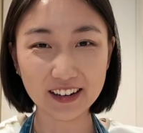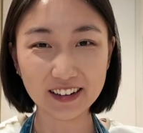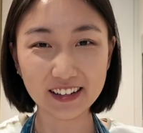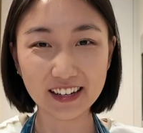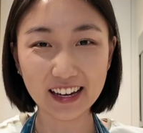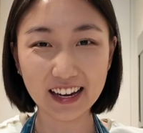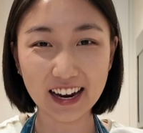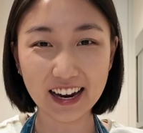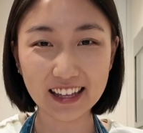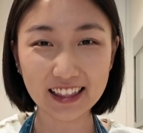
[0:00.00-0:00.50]

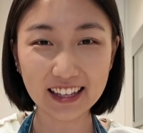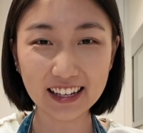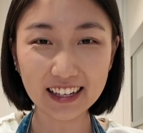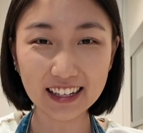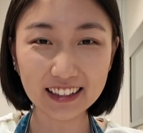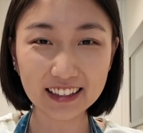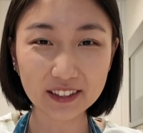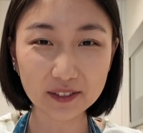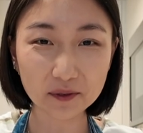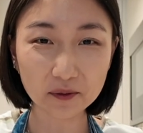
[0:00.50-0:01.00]
Okay, I think
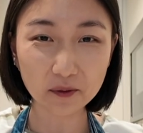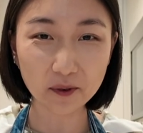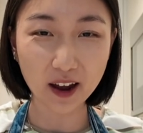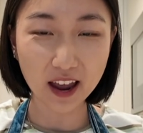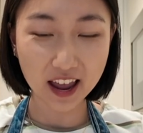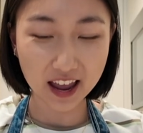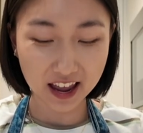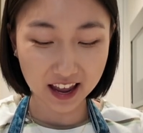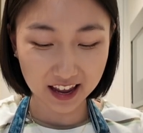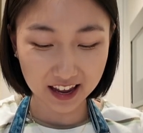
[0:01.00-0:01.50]
it's
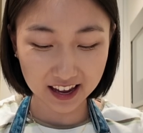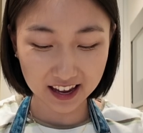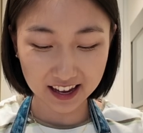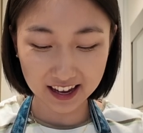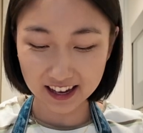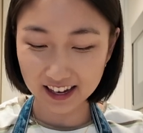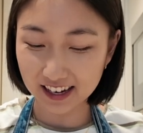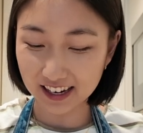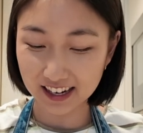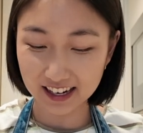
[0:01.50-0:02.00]

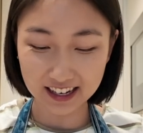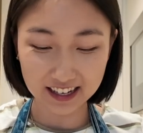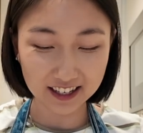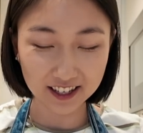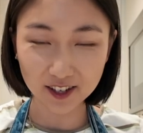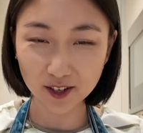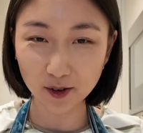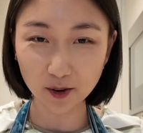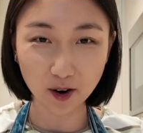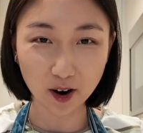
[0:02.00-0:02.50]
way
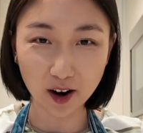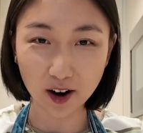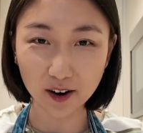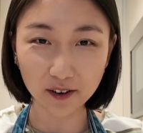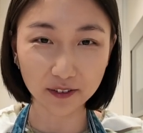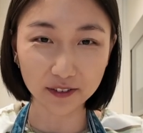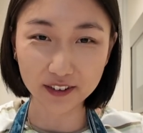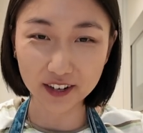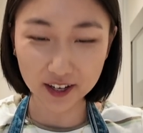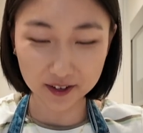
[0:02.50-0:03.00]
too
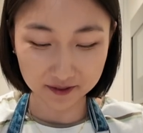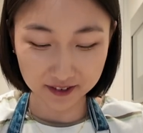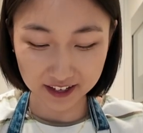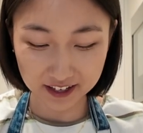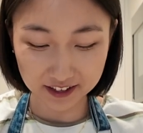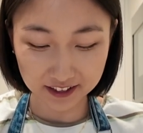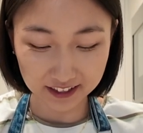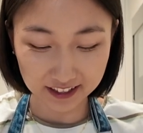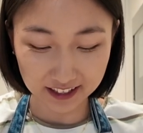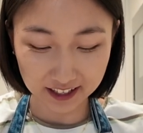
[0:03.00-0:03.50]
off to be
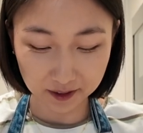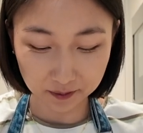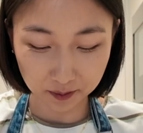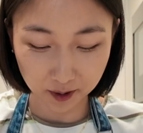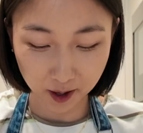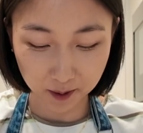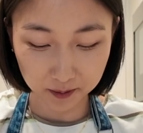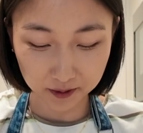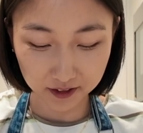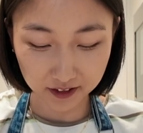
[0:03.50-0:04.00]
using it
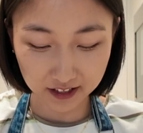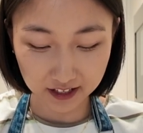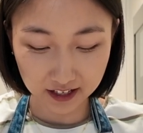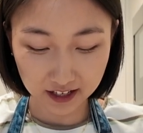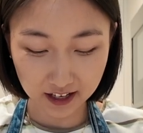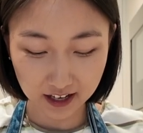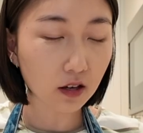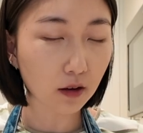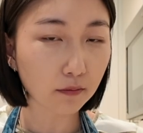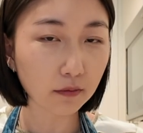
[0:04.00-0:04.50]
properly.
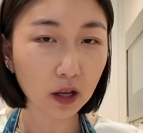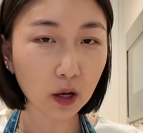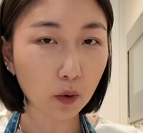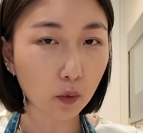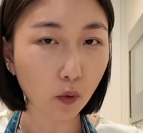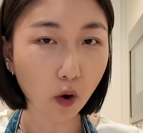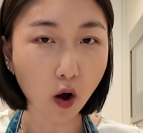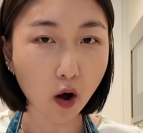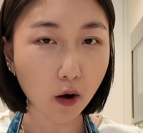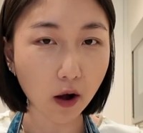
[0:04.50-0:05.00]
Something
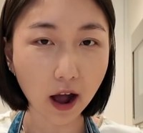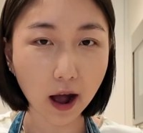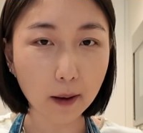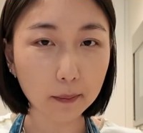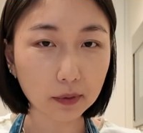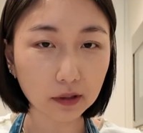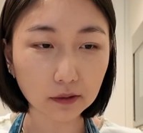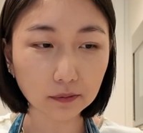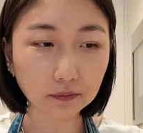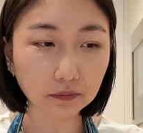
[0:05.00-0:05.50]
wrong
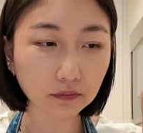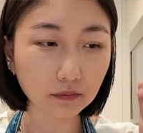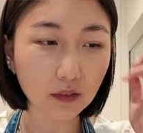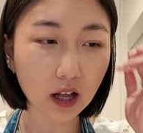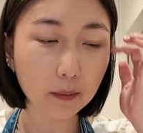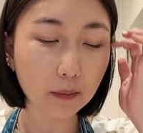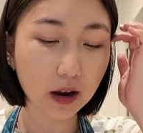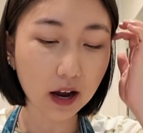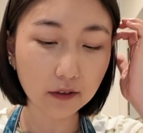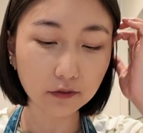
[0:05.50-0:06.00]
happened. I
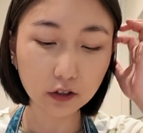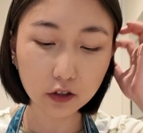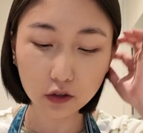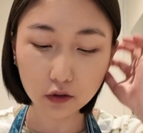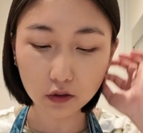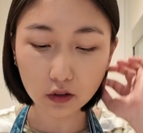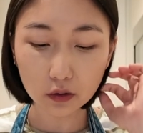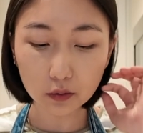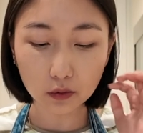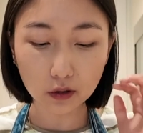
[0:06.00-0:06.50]
might have to do
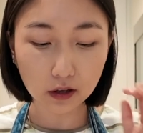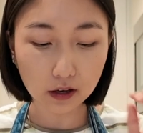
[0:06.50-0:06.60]
this one